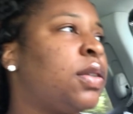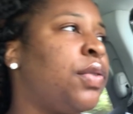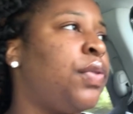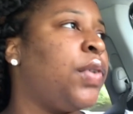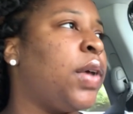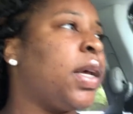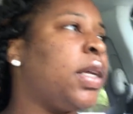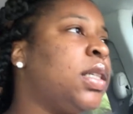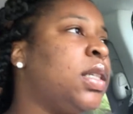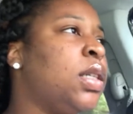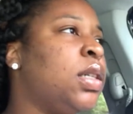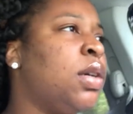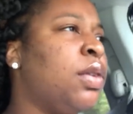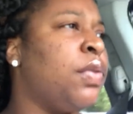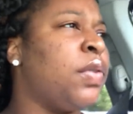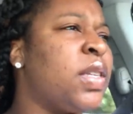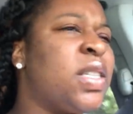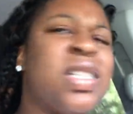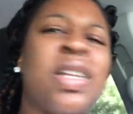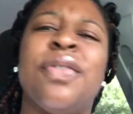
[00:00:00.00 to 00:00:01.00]

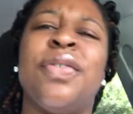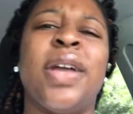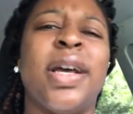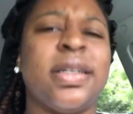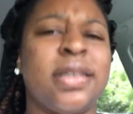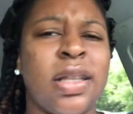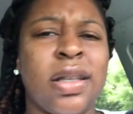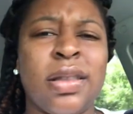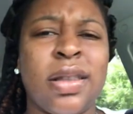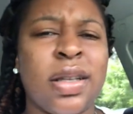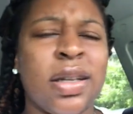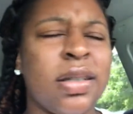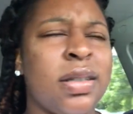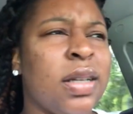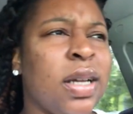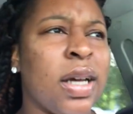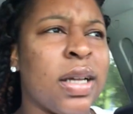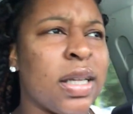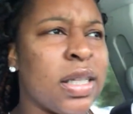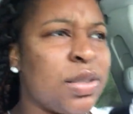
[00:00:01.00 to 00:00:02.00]
effective and stuff like that, then
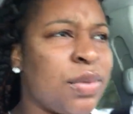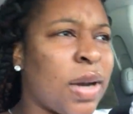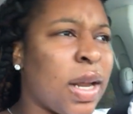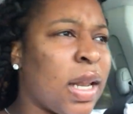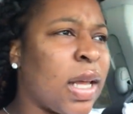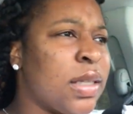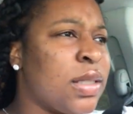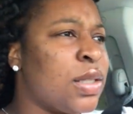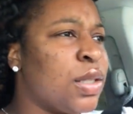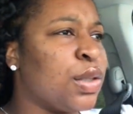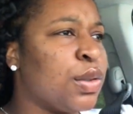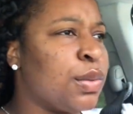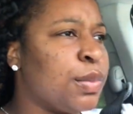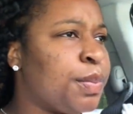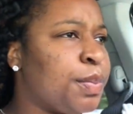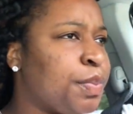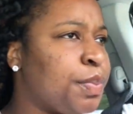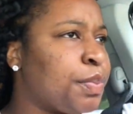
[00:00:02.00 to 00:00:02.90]
yeah, that's what I like to do.